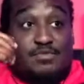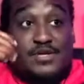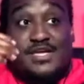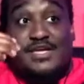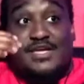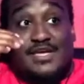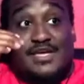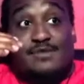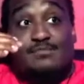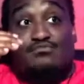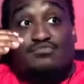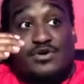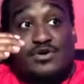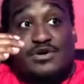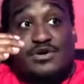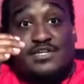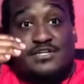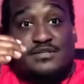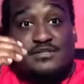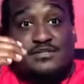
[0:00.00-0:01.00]
Being in
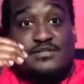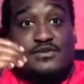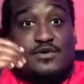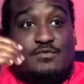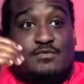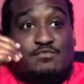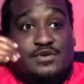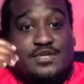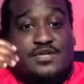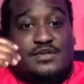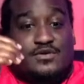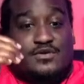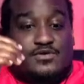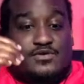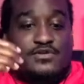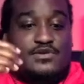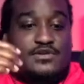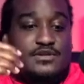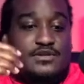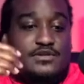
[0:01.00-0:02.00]
Brooklyn, being
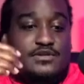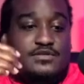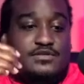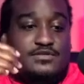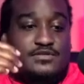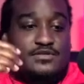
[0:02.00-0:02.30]
on